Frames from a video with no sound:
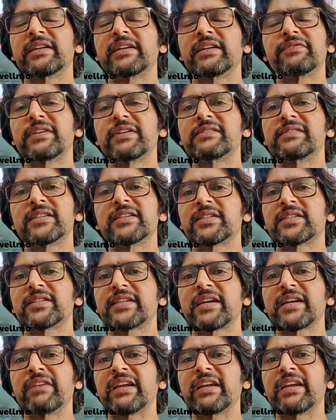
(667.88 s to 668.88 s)
differences that
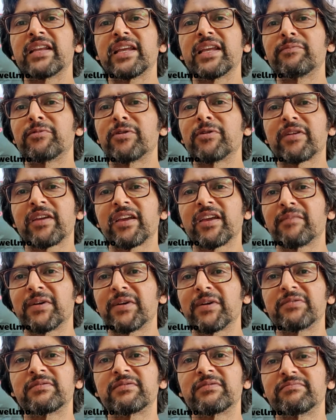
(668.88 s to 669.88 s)
we can keep talking
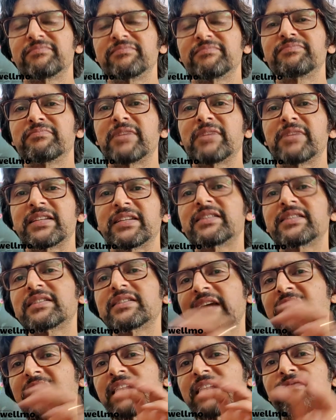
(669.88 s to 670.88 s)
about. But this is
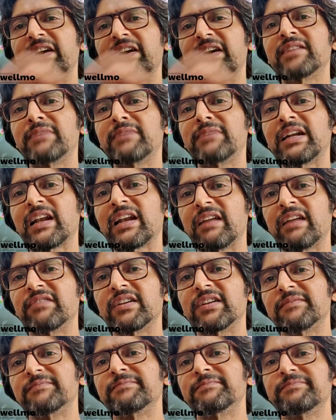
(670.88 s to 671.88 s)
at the fundamental level.
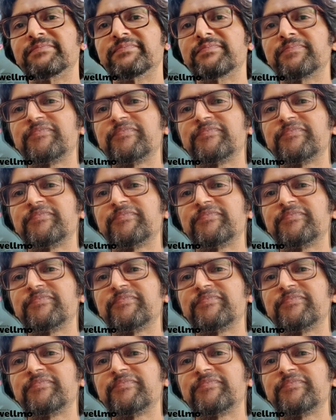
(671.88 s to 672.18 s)
So